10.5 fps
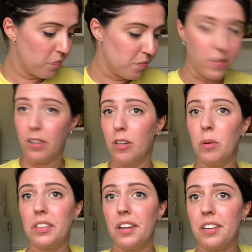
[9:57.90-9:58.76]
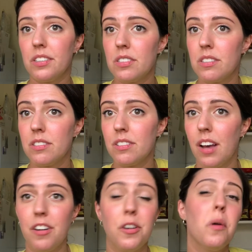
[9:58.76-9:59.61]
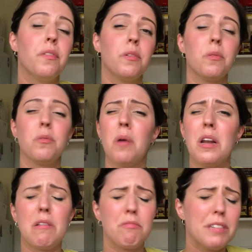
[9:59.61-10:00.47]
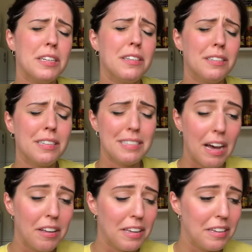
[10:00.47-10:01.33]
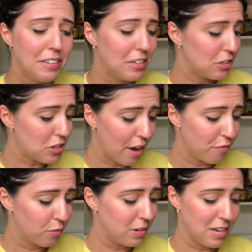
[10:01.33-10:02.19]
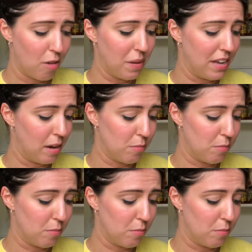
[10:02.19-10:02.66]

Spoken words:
I don't know what that is. I don't know what a real Italian chef would tell me I'm